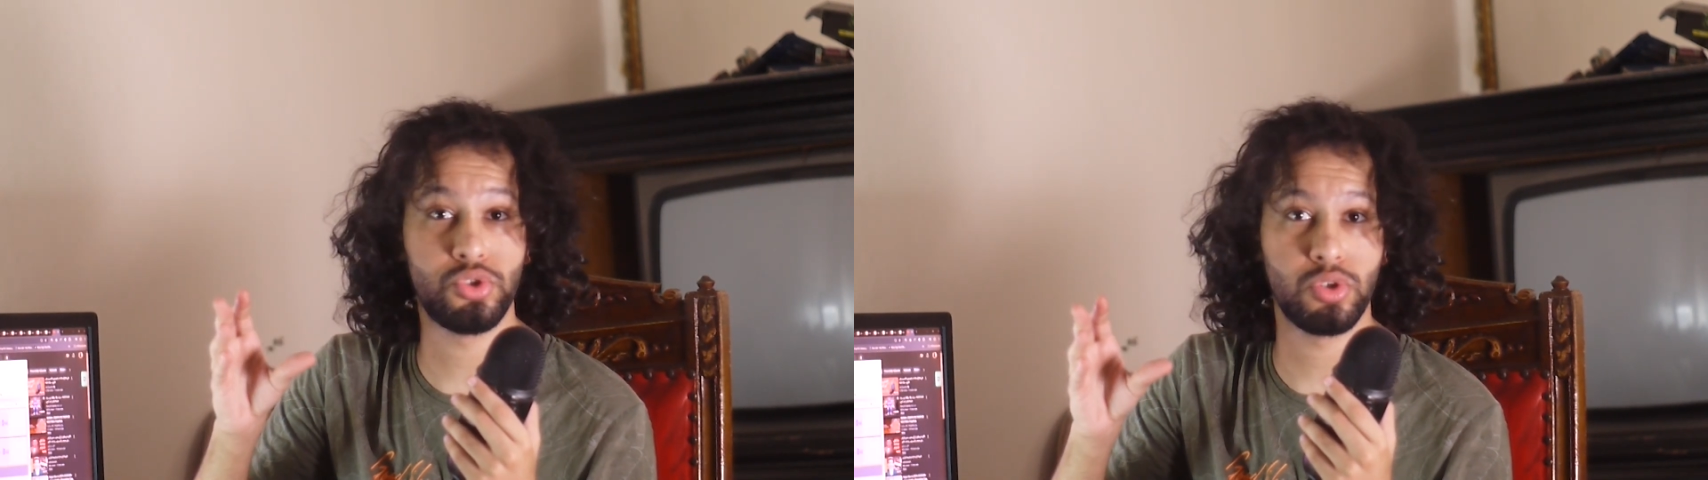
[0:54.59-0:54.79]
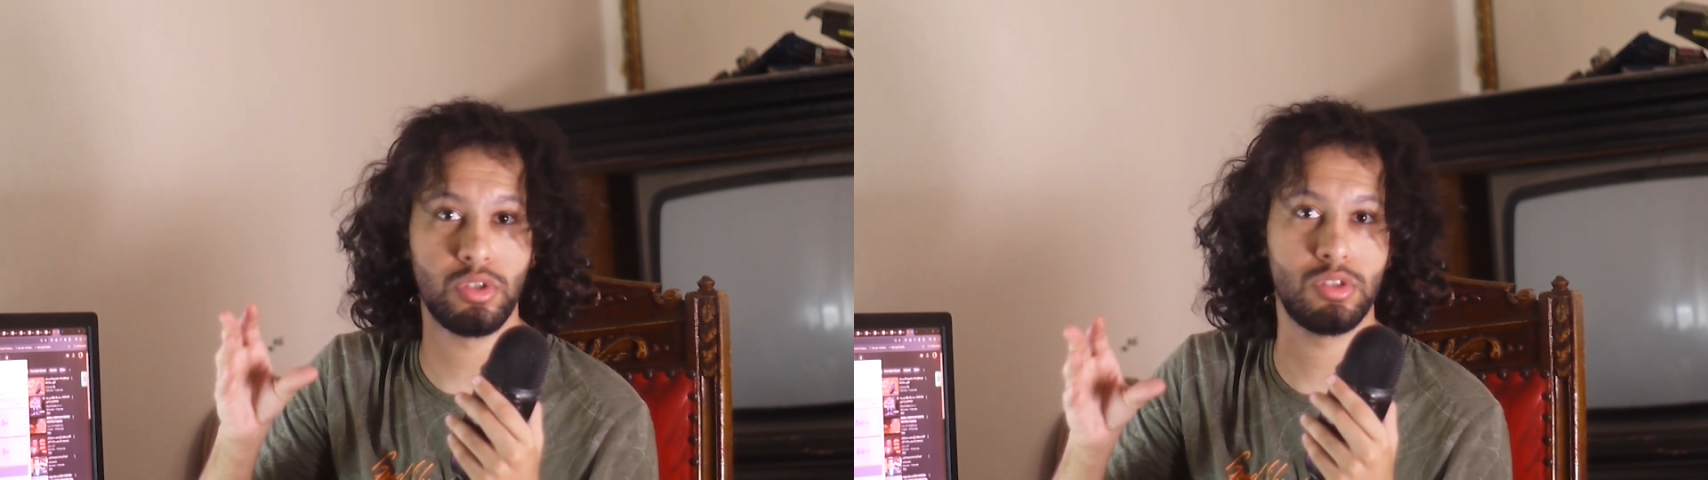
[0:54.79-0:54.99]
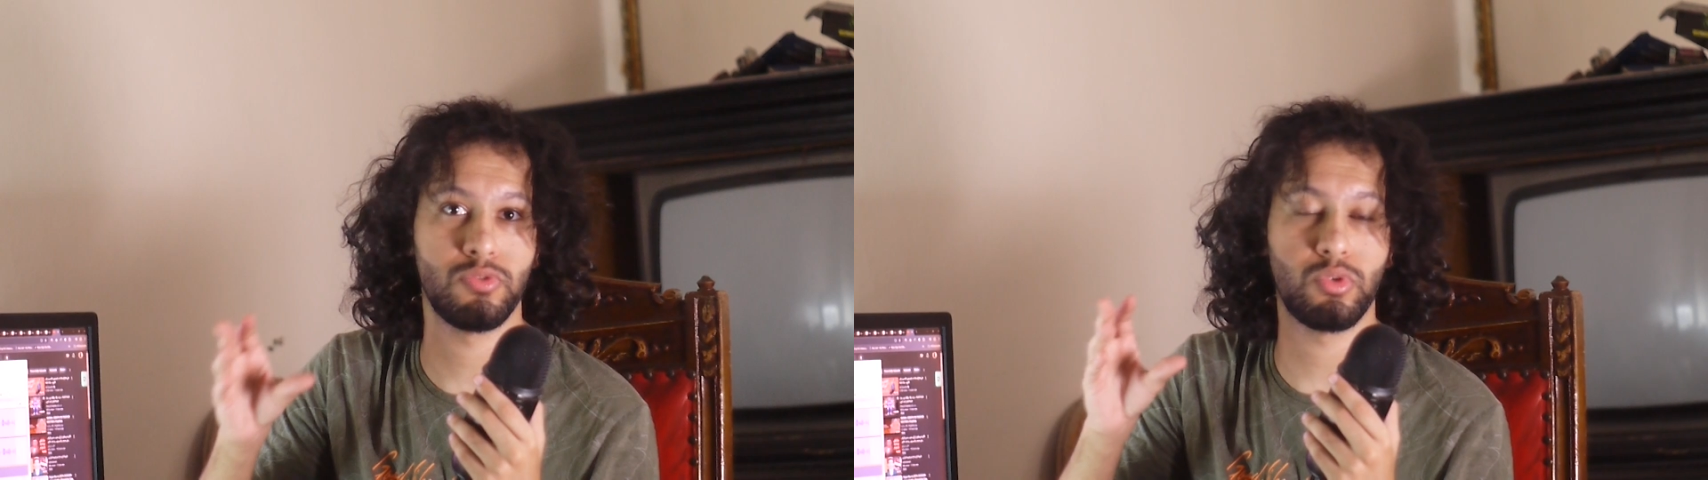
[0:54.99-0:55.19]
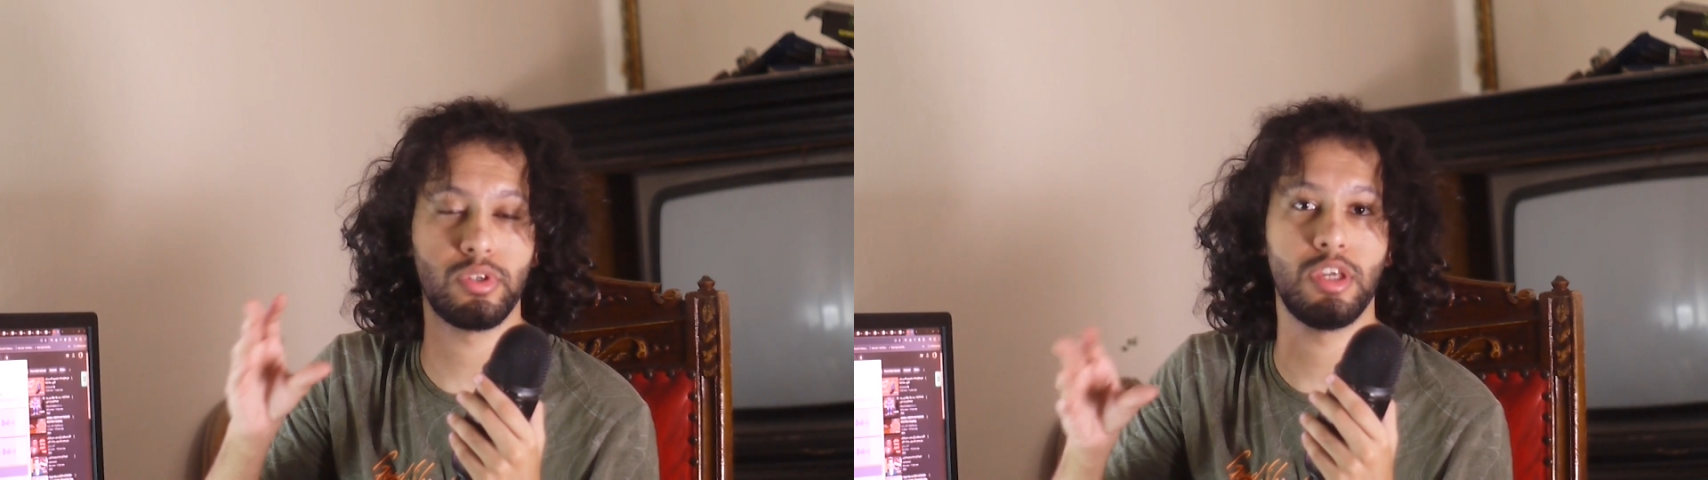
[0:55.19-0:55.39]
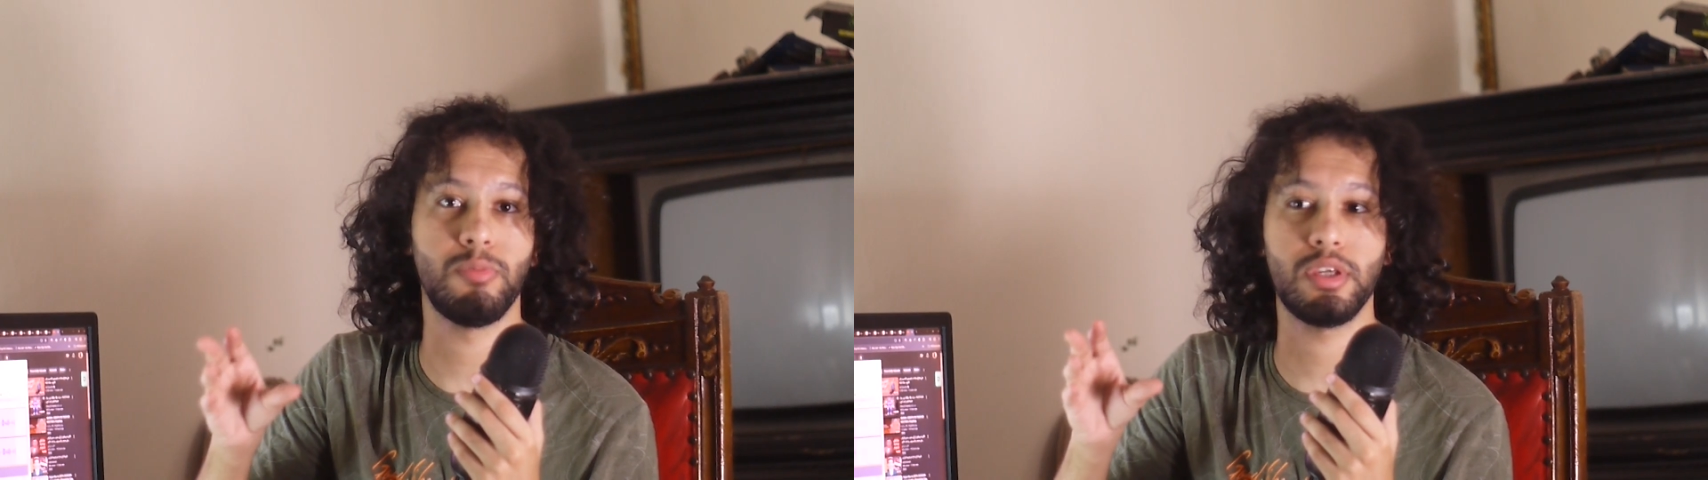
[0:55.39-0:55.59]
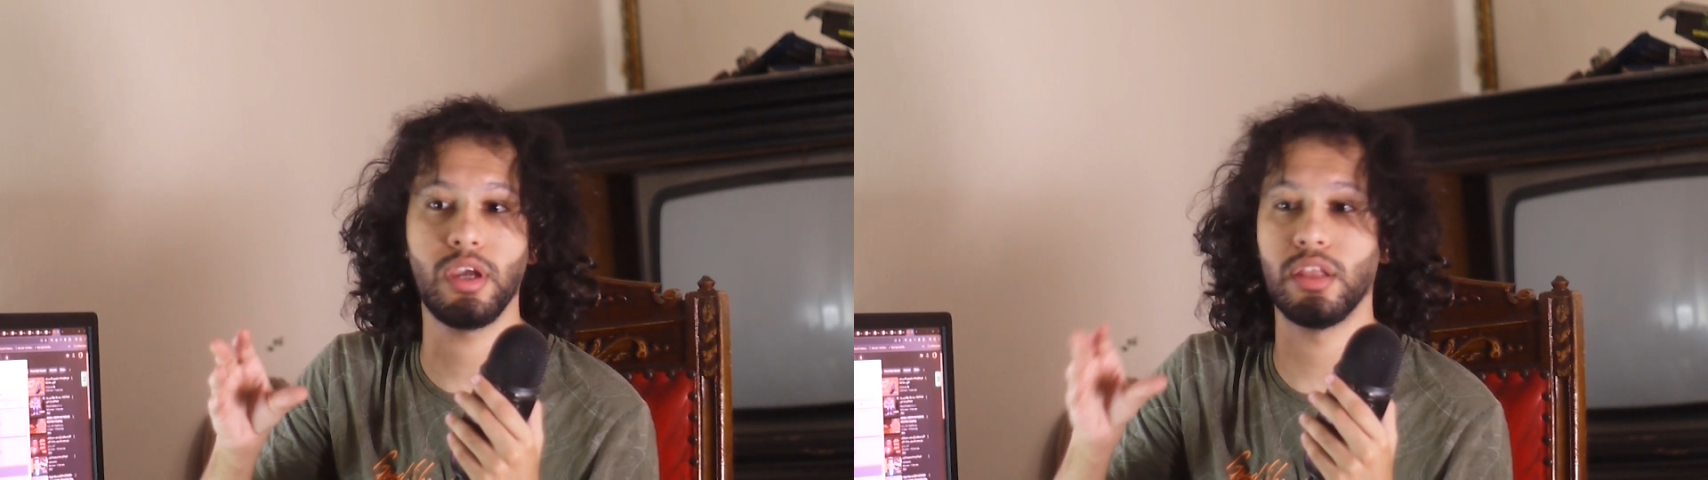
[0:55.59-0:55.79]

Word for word: choice for gaming